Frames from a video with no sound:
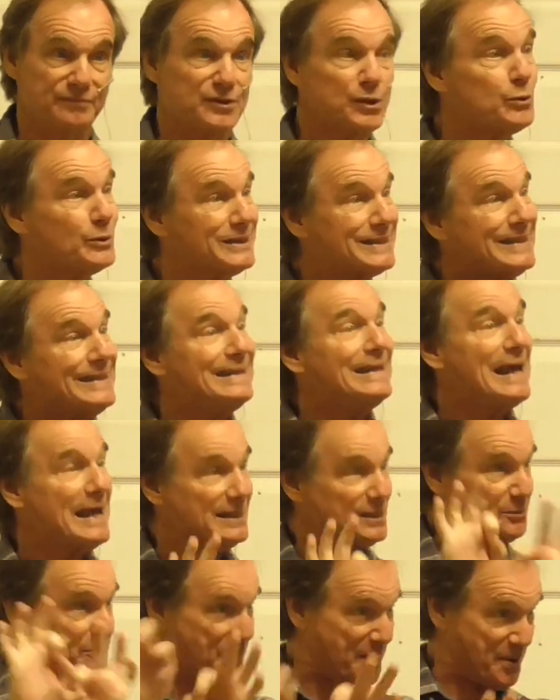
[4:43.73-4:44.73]
So it's in
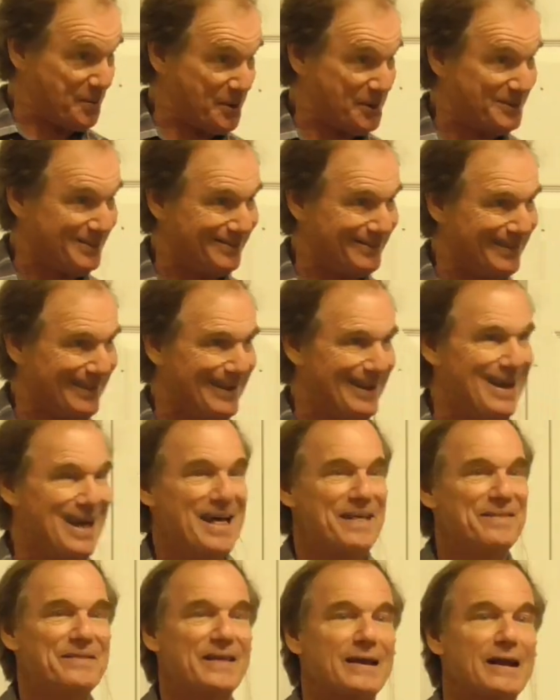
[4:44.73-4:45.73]
that spirit
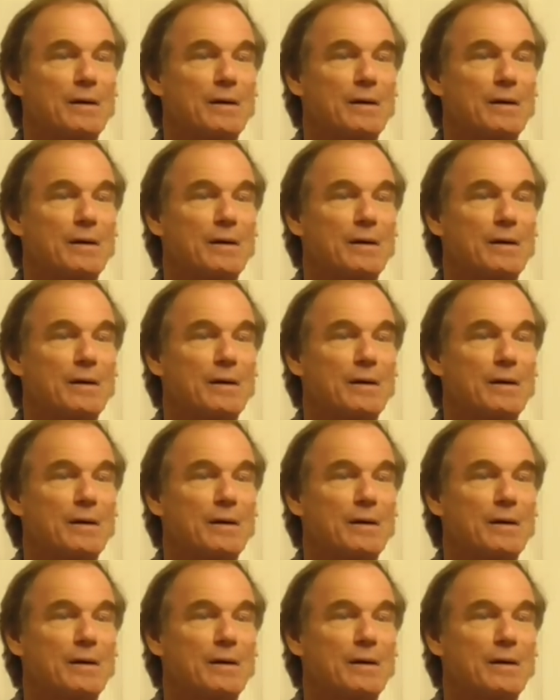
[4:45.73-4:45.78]
that